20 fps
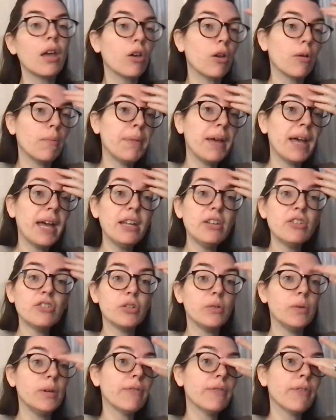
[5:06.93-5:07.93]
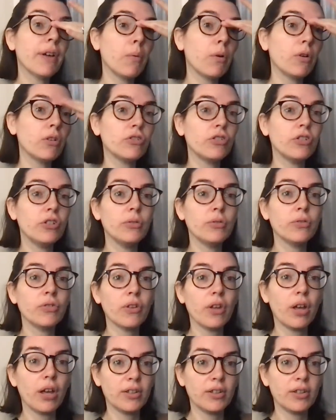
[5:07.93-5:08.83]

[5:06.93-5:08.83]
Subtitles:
Compared to if I want to use